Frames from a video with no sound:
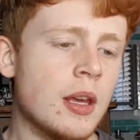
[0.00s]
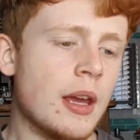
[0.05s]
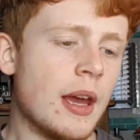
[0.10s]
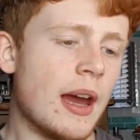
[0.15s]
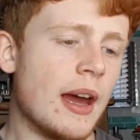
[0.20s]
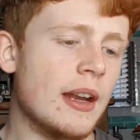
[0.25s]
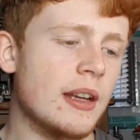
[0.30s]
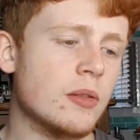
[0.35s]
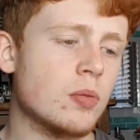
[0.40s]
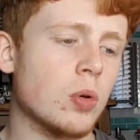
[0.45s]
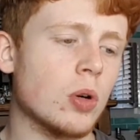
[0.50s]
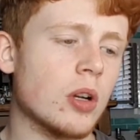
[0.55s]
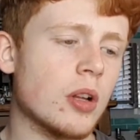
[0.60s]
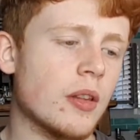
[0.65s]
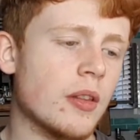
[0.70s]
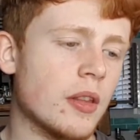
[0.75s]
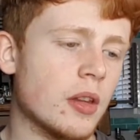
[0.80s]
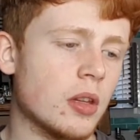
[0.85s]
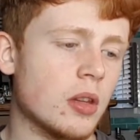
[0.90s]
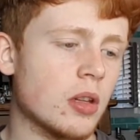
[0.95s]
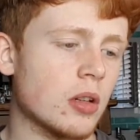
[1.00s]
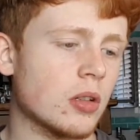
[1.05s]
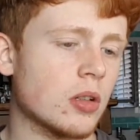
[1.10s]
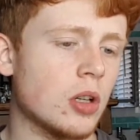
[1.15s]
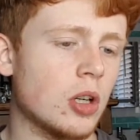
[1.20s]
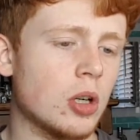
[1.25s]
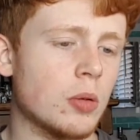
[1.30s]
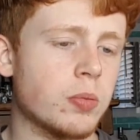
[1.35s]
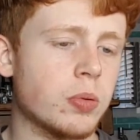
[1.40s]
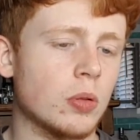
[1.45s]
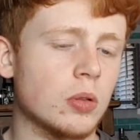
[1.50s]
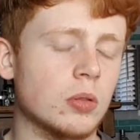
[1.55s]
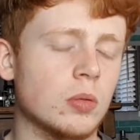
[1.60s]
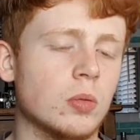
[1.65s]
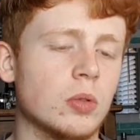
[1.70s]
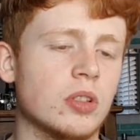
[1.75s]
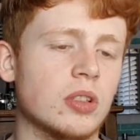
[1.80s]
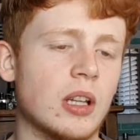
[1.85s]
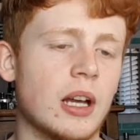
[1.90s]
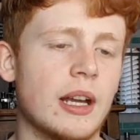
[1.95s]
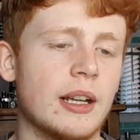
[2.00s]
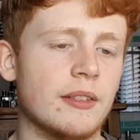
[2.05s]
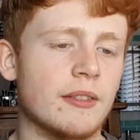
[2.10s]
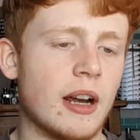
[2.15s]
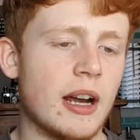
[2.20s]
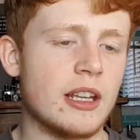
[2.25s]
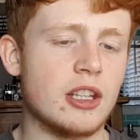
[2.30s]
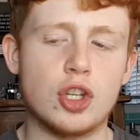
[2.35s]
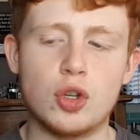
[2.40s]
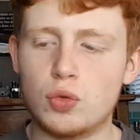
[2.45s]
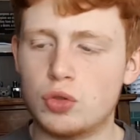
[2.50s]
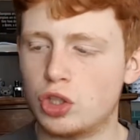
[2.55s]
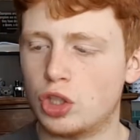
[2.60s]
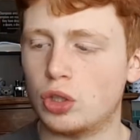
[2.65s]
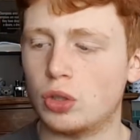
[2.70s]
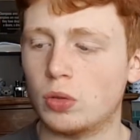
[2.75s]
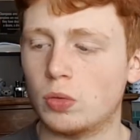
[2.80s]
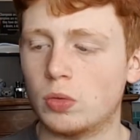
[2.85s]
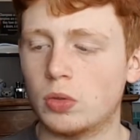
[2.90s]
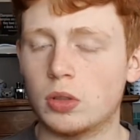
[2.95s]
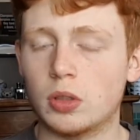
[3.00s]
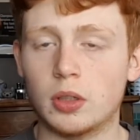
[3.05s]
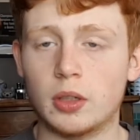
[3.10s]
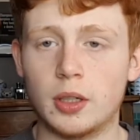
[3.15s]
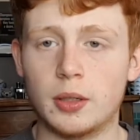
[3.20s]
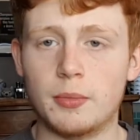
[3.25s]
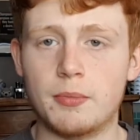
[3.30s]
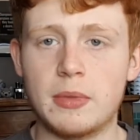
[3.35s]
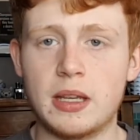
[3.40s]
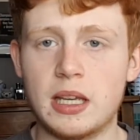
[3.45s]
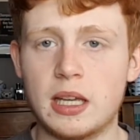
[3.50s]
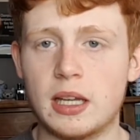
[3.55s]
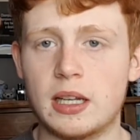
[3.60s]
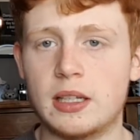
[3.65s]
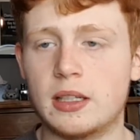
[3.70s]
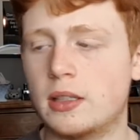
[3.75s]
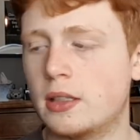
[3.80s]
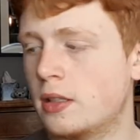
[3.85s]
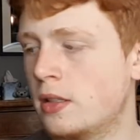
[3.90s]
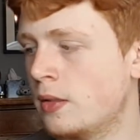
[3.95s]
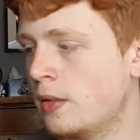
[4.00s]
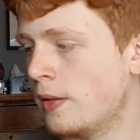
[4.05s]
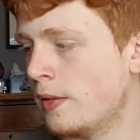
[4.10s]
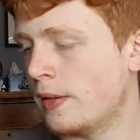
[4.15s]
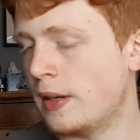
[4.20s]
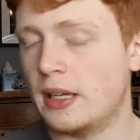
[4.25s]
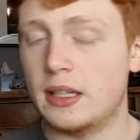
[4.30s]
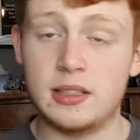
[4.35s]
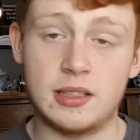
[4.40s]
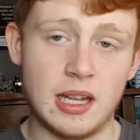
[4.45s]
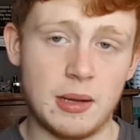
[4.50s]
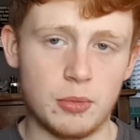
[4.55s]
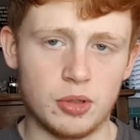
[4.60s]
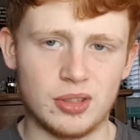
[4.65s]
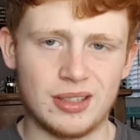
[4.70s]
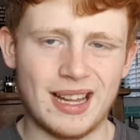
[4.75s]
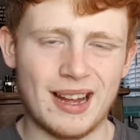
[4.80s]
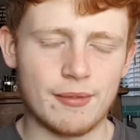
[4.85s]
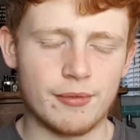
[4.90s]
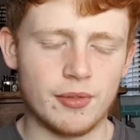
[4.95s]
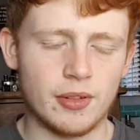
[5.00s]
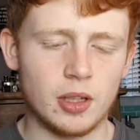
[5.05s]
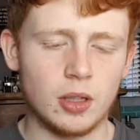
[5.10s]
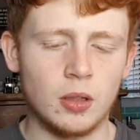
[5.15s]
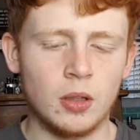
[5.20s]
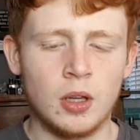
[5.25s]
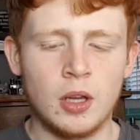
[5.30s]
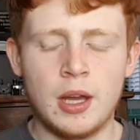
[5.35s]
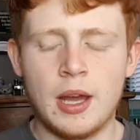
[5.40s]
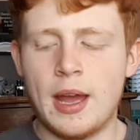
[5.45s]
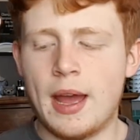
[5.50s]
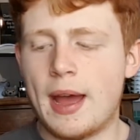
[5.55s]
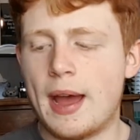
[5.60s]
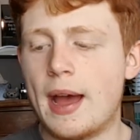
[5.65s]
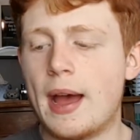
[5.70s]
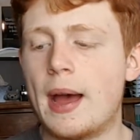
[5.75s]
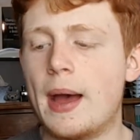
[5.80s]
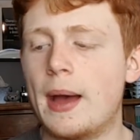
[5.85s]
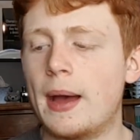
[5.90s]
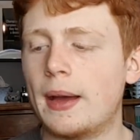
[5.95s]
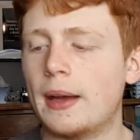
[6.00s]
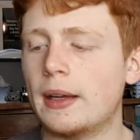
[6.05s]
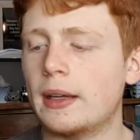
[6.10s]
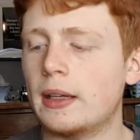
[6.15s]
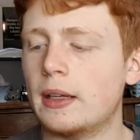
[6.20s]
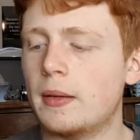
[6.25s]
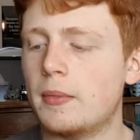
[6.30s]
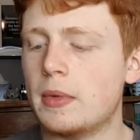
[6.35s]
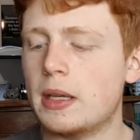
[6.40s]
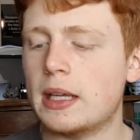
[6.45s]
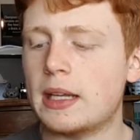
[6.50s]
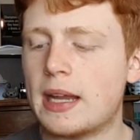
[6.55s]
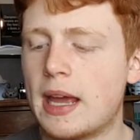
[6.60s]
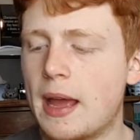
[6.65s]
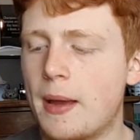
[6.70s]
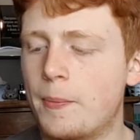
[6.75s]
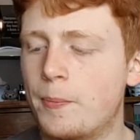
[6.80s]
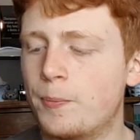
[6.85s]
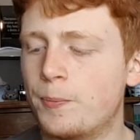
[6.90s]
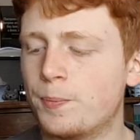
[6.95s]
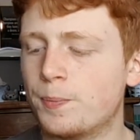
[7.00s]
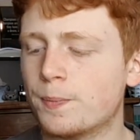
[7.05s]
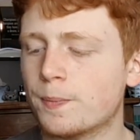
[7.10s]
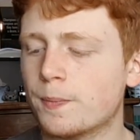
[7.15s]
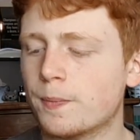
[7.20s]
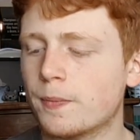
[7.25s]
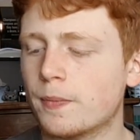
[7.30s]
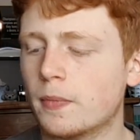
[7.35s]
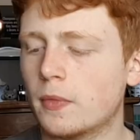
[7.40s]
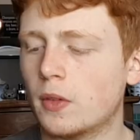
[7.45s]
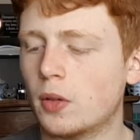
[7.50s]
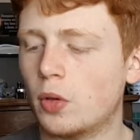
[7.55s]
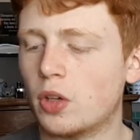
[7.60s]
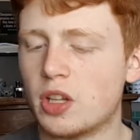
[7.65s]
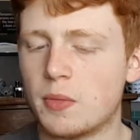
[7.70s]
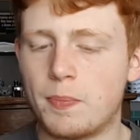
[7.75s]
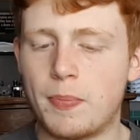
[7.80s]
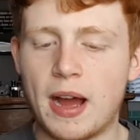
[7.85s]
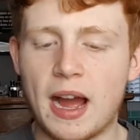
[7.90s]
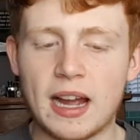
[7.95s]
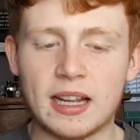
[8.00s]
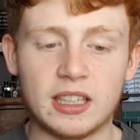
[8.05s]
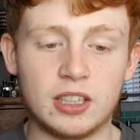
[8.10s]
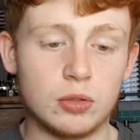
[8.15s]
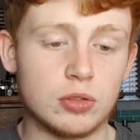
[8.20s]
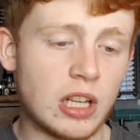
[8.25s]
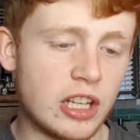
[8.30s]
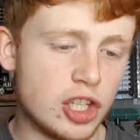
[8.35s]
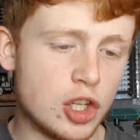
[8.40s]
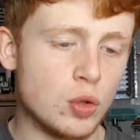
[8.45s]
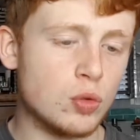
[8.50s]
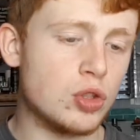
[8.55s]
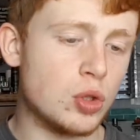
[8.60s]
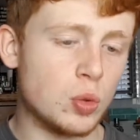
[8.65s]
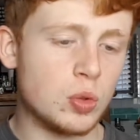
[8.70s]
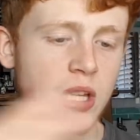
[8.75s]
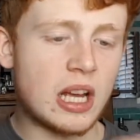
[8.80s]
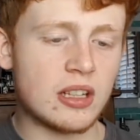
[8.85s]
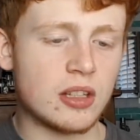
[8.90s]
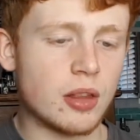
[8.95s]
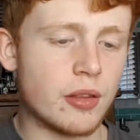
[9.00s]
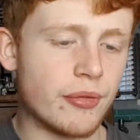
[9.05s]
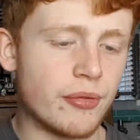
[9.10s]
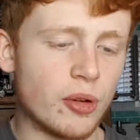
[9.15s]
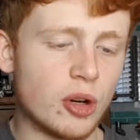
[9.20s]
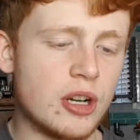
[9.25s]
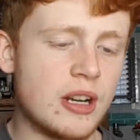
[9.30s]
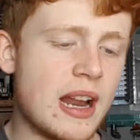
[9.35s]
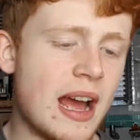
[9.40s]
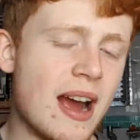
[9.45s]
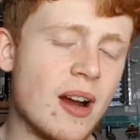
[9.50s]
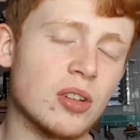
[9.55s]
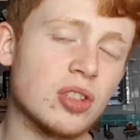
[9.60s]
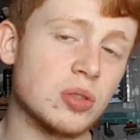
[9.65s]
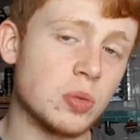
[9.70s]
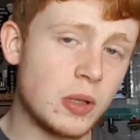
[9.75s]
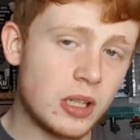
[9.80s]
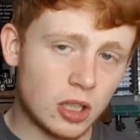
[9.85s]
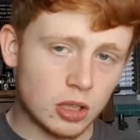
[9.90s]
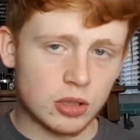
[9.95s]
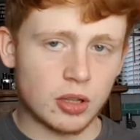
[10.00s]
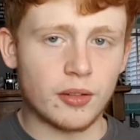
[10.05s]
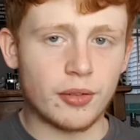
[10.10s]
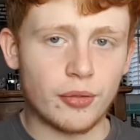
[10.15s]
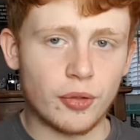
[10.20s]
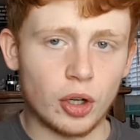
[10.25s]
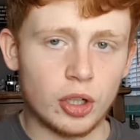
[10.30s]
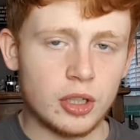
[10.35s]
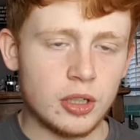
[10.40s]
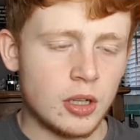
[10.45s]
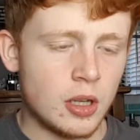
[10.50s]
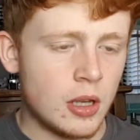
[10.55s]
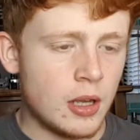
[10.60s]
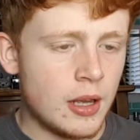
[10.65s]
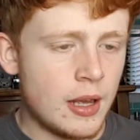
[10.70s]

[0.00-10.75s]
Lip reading: one of the corporal was like, right, you two, me and, his name was Danville. Me and him were at the back. It was like, you two, get to the front now. So we got to the front.